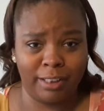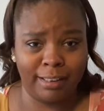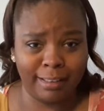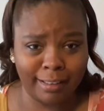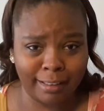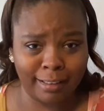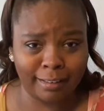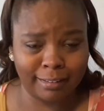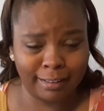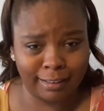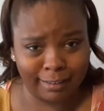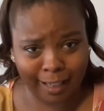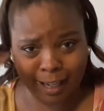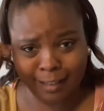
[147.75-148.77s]
looked
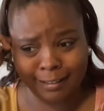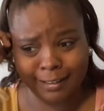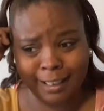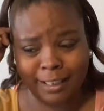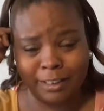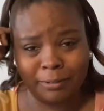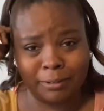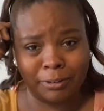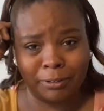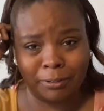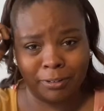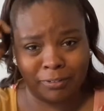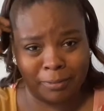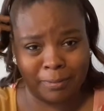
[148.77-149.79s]
and how titties was
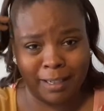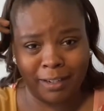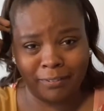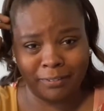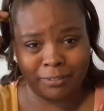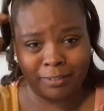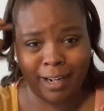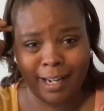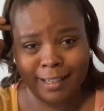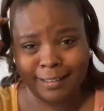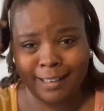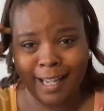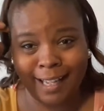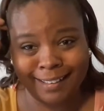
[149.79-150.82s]
going from left to right,
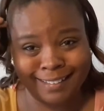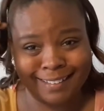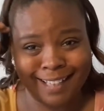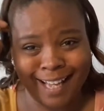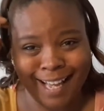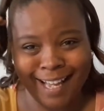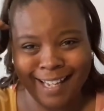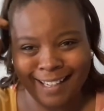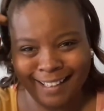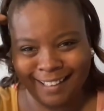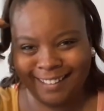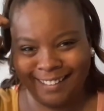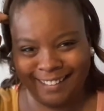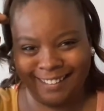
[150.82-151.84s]
side to side.